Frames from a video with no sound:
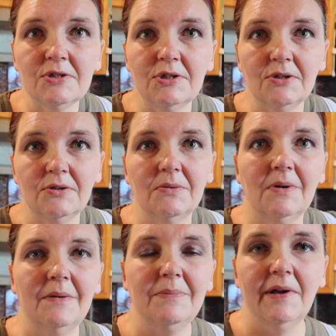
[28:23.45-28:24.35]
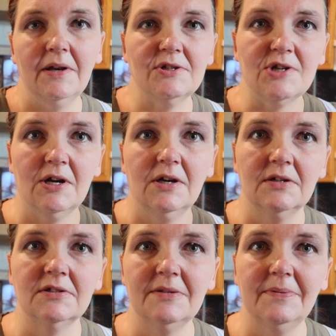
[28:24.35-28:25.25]
to put in a jar
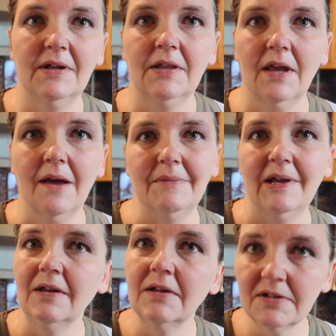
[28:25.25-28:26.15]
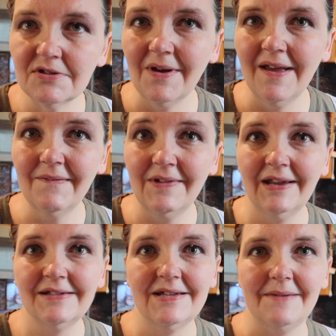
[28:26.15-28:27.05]
to put in the cabinet, so I have it
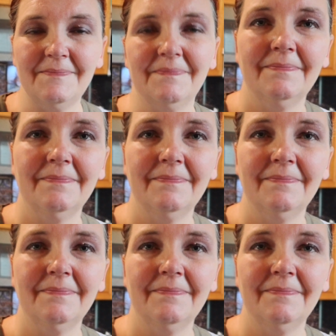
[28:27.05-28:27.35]
next time.